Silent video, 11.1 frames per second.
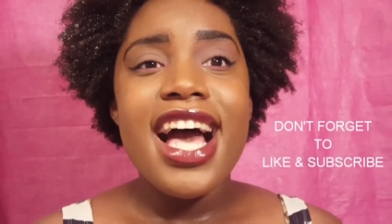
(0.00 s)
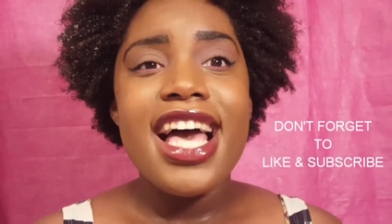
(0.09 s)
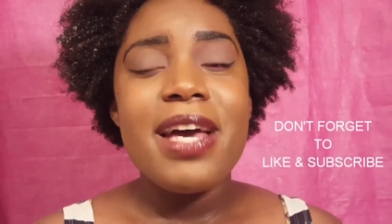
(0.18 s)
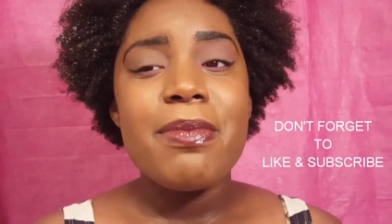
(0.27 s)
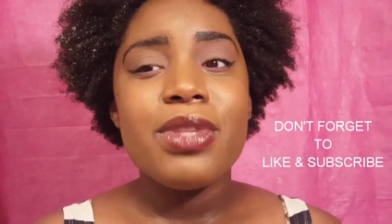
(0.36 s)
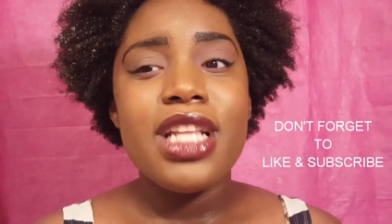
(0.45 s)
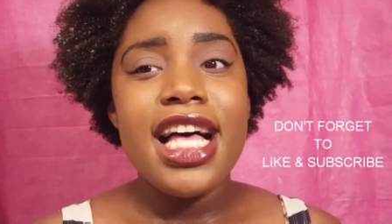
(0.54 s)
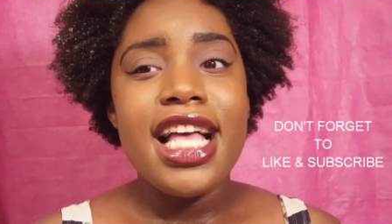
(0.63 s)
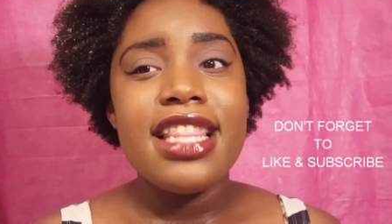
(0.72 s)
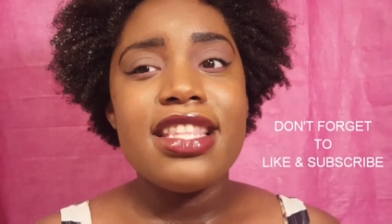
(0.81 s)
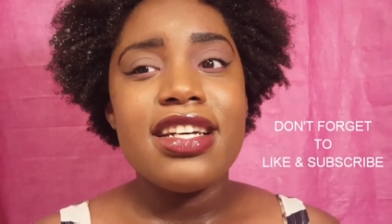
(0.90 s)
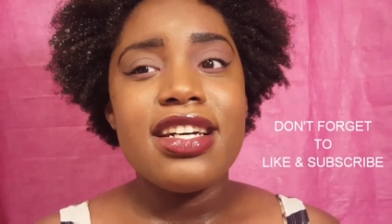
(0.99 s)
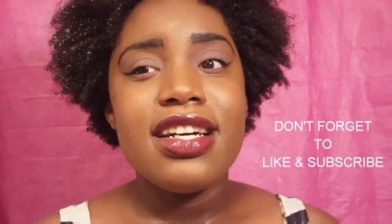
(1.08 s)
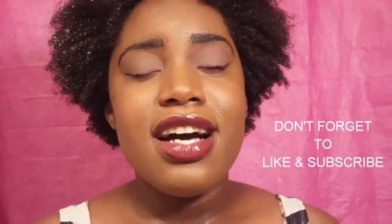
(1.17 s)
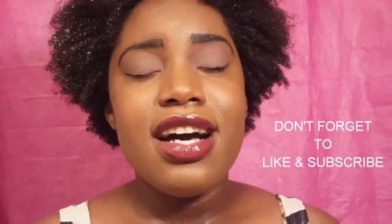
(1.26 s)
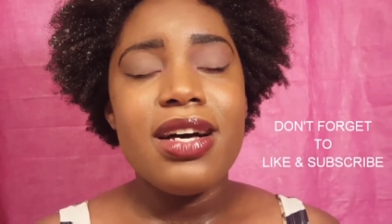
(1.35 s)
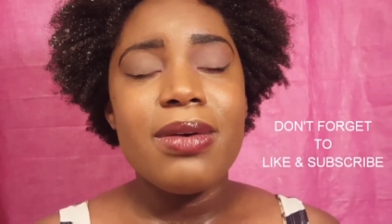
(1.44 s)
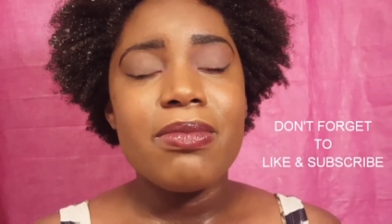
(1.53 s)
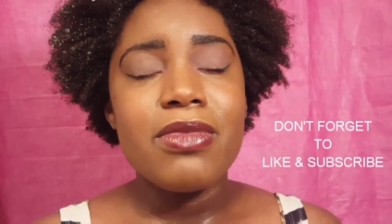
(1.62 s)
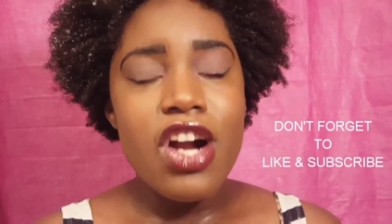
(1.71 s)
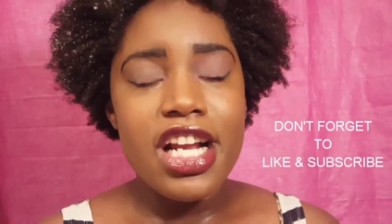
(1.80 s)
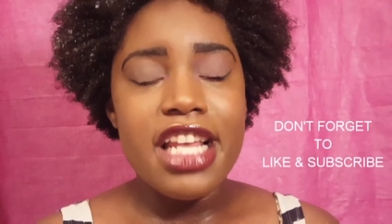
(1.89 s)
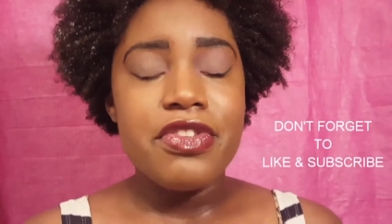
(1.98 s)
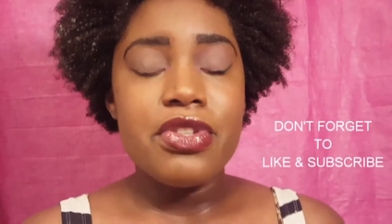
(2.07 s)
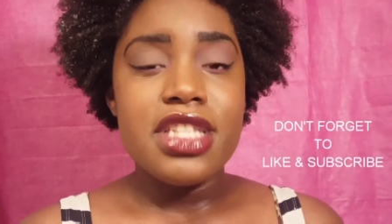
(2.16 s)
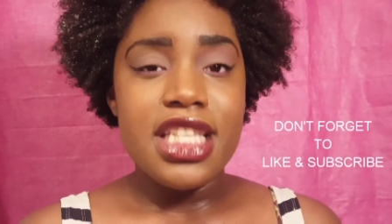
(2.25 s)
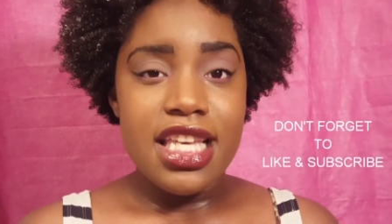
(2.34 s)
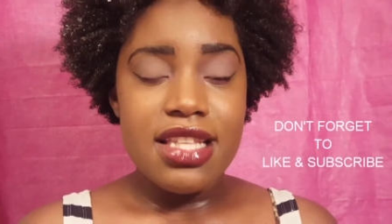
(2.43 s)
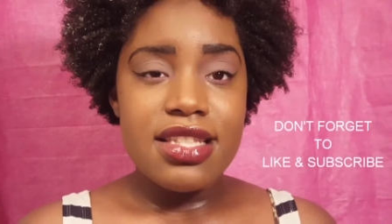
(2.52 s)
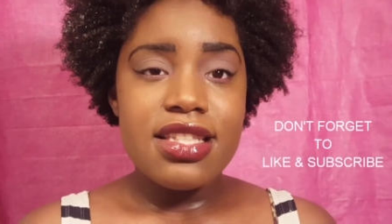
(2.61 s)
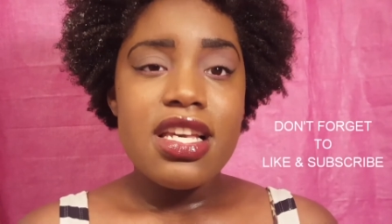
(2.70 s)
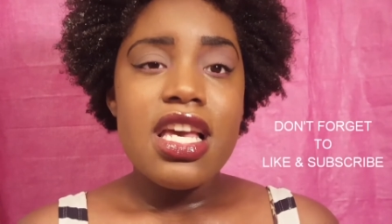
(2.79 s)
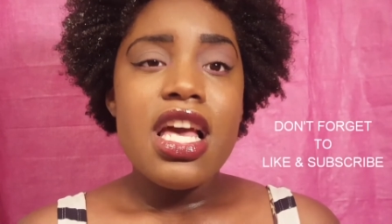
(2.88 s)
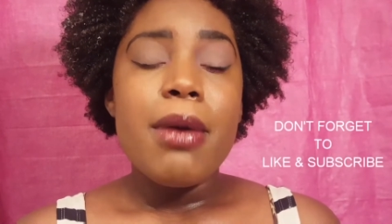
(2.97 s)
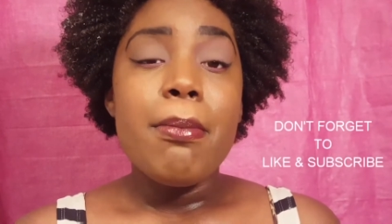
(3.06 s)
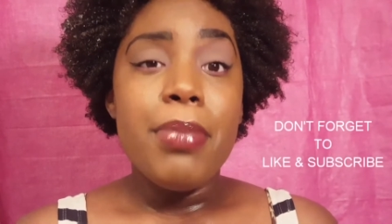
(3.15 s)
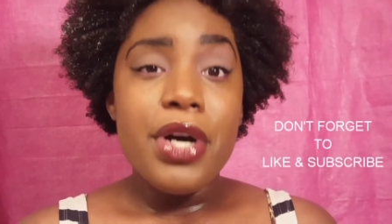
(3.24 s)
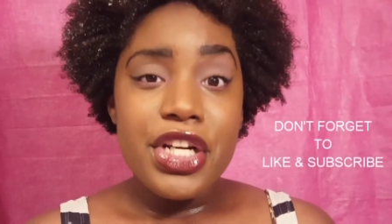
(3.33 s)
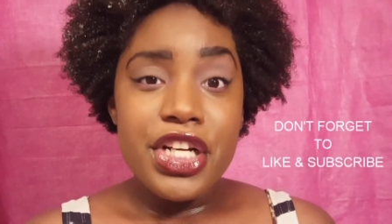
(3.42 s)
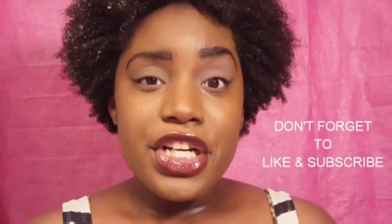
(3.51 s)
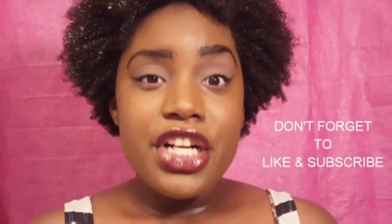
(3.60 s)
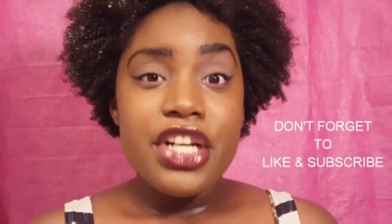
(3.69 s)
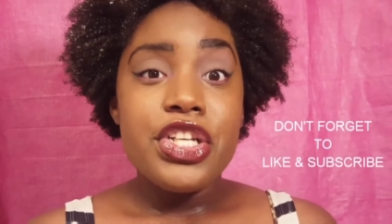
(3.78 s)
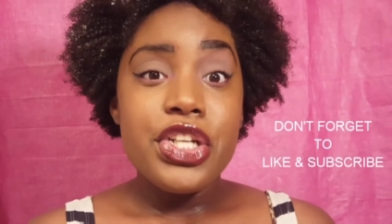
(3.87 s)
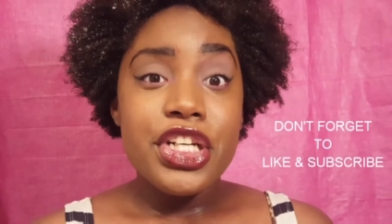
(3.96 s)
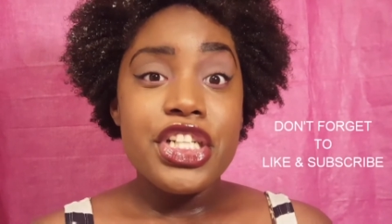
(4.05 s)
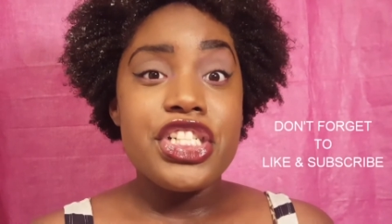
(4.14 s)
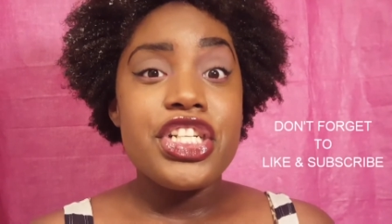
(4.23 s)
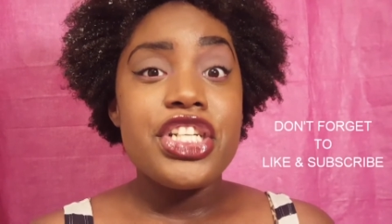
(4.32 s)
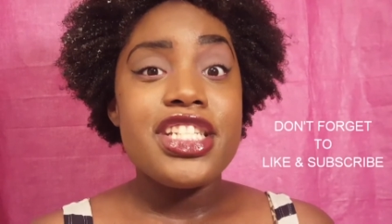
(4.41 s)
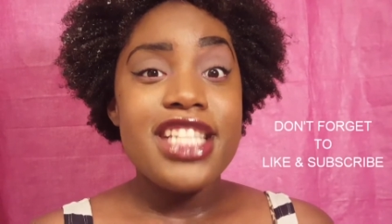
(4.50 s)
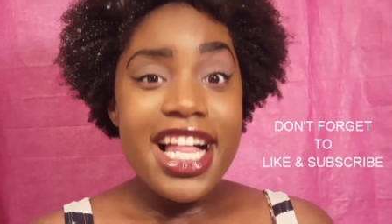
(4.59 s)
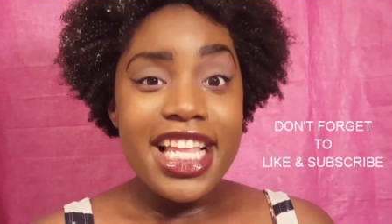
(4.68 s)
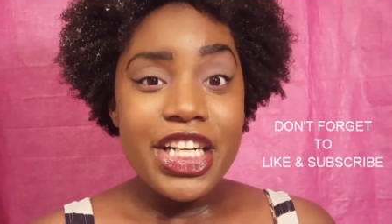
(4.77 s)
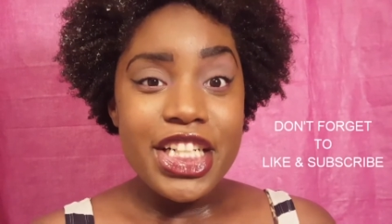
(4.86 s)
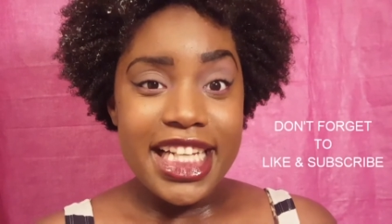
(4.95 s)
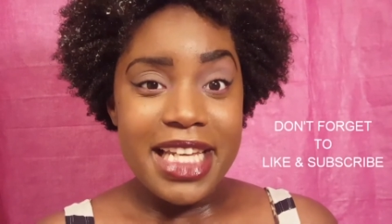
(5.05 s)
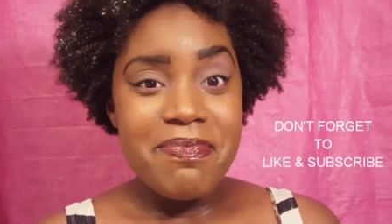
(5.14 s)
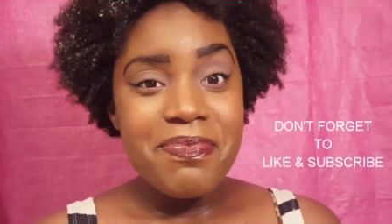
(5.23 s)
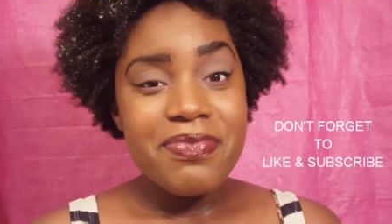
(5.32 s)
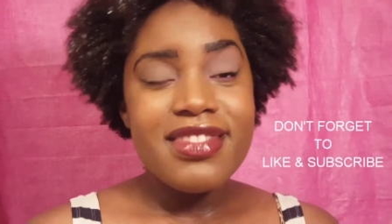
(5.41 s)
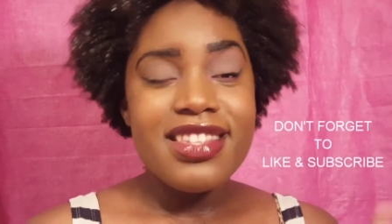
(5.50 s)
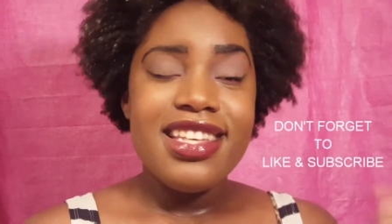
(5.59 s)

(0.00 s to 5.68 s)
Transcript: I applied the um, Garnier Fructis Butter Nourish Styling Cream